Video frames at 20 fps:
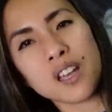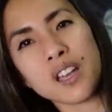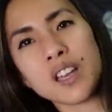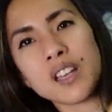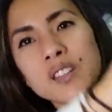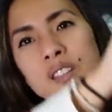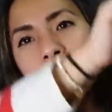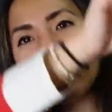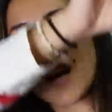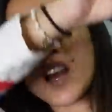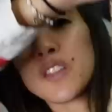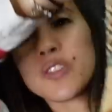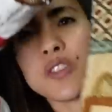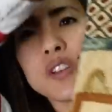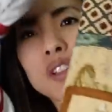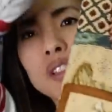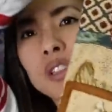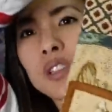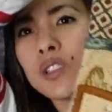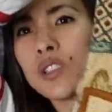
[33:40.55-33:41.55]
it's got the
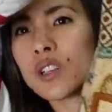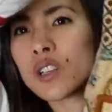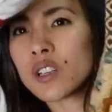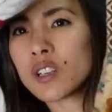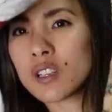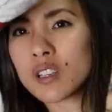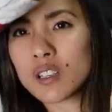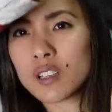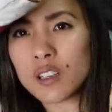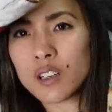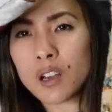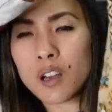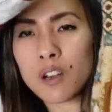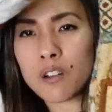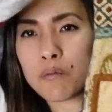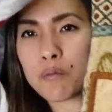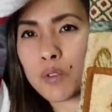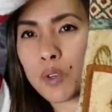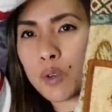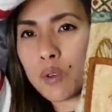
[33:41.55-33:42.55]
look
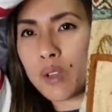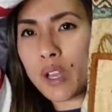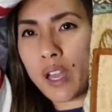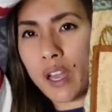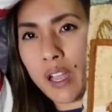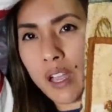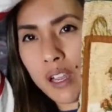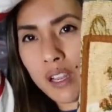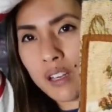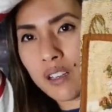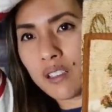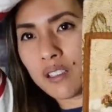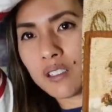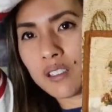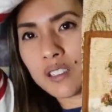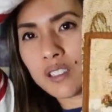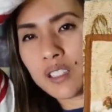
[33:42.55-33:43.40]
of brocade,